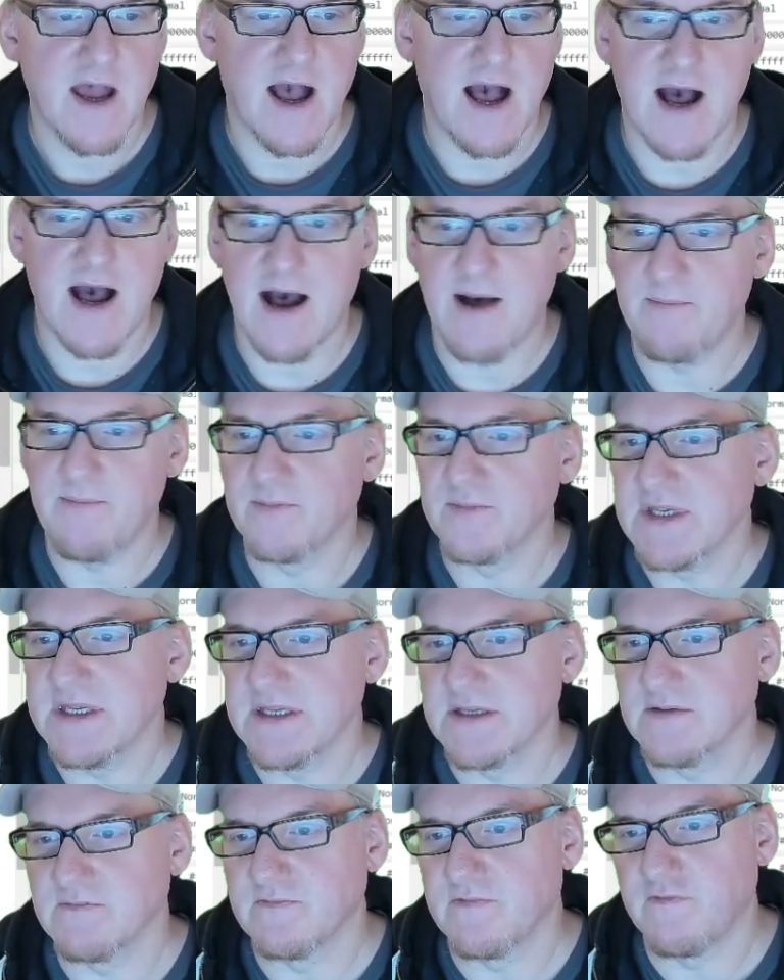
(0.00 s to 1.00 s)

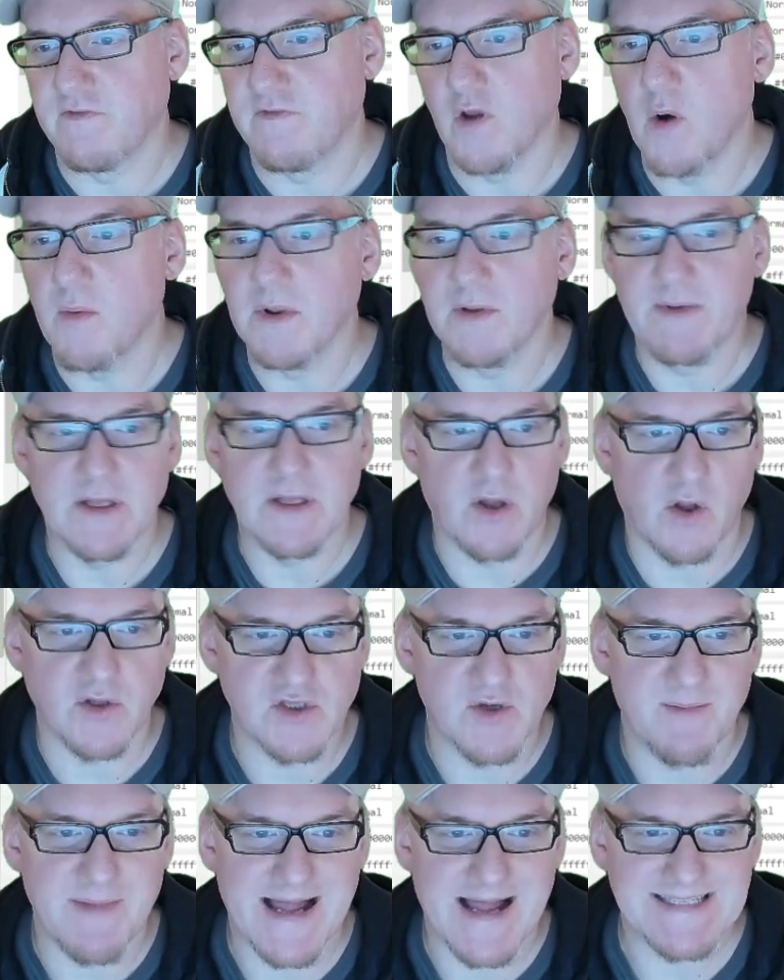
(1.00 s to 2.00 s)
Flowable will
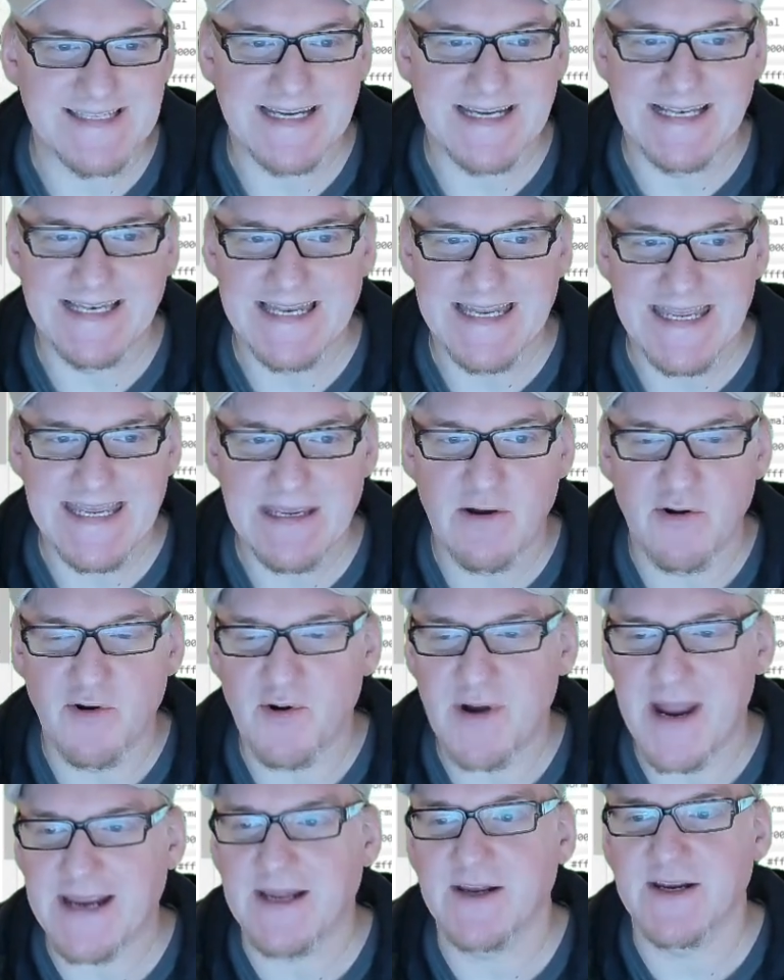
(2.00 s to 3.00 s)
automatically
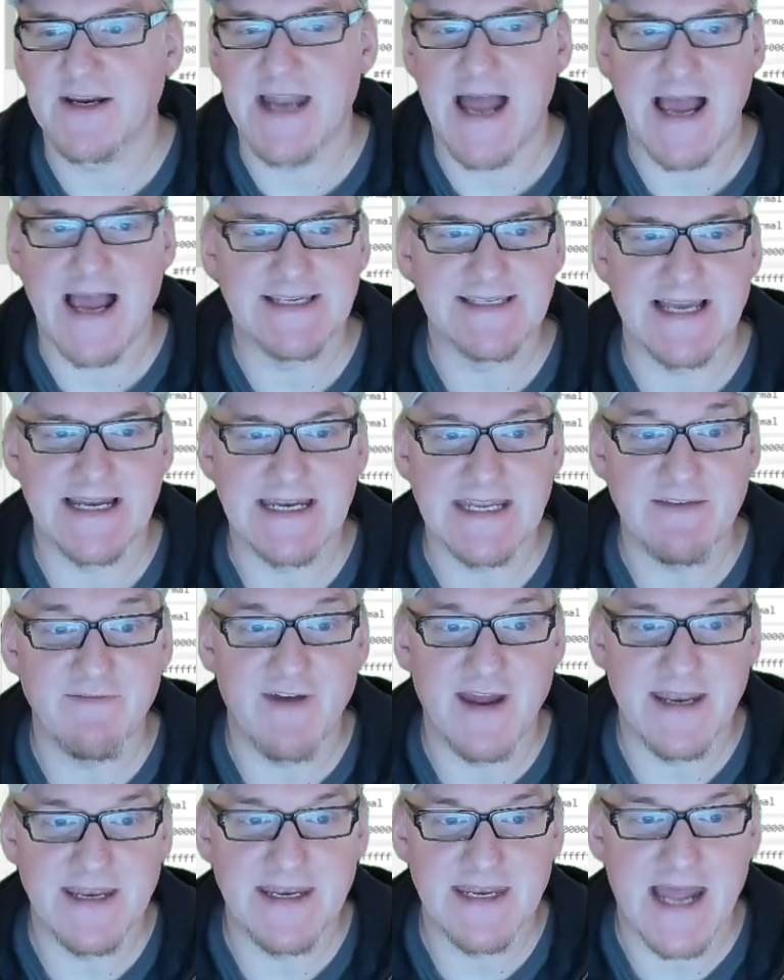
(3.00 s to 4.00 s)
recognize that
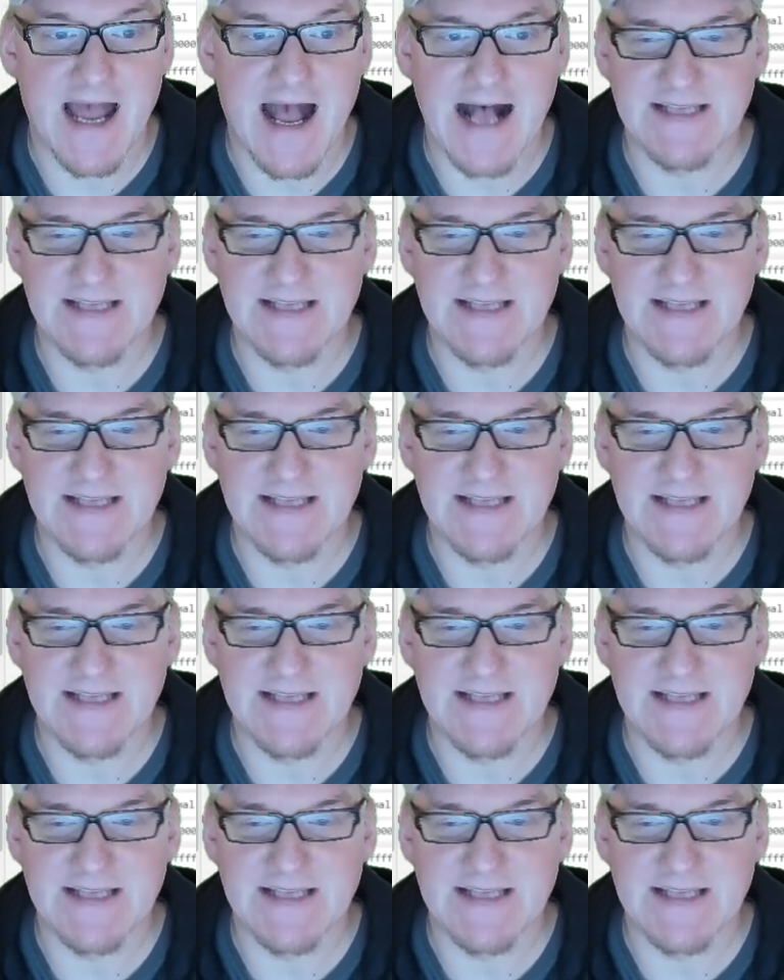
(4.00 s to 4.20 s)
event